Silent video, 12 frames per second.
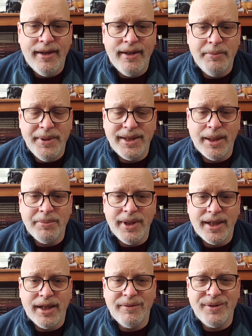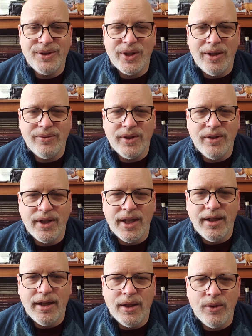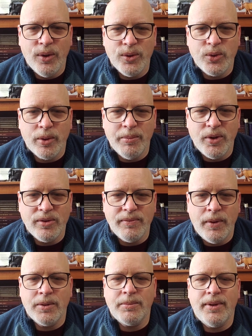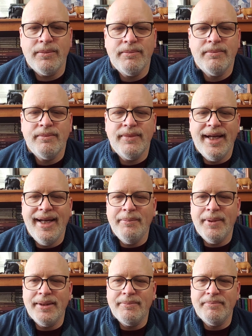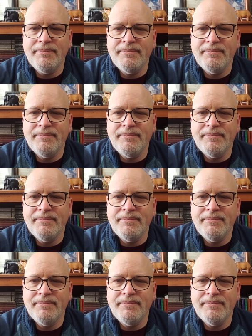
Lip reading: In the meantime, take care of yourselves and look in on those who are most vulnerable. Amen.